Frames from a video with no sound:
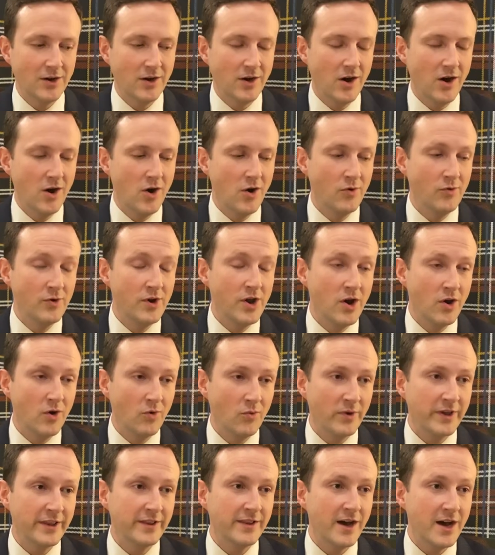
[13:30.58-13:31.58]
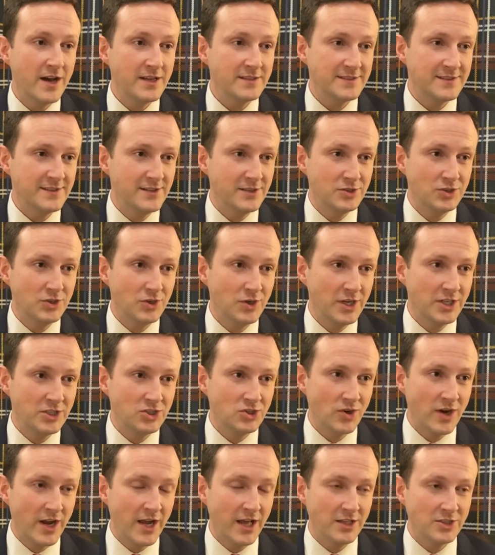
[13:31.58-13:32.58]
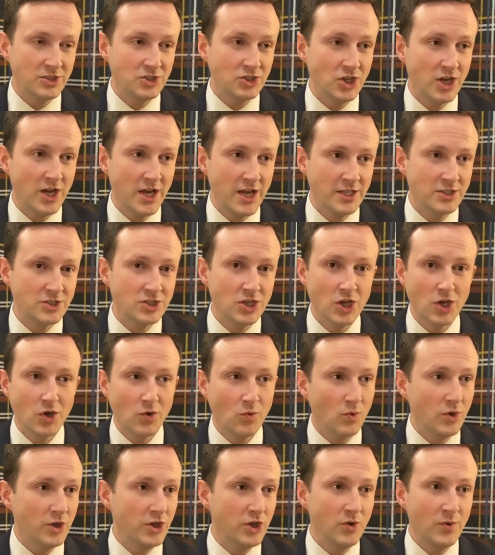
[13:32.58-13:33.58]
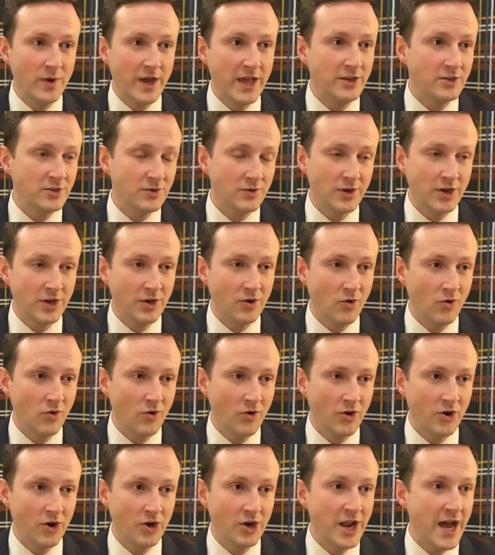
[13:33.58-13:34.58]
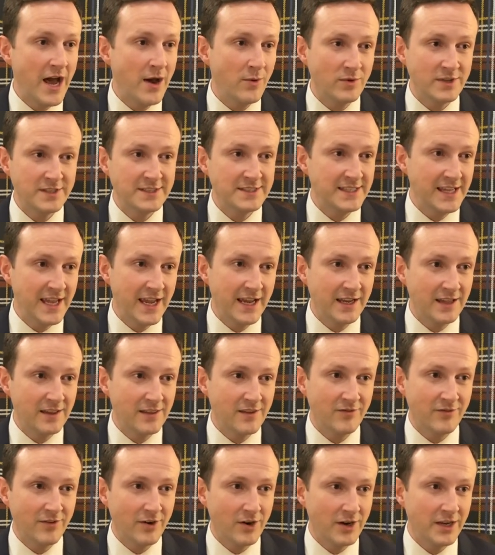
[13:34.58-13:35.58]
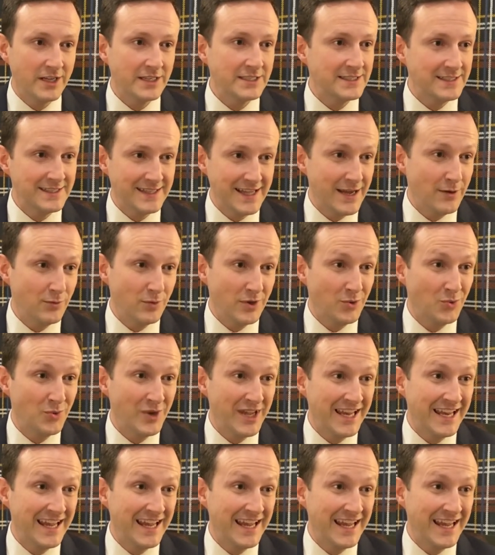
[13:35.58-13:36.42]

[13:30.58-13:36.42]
oh no, we lost the jury trial. Judge, will you enter an order notwithstanding the verdict that we win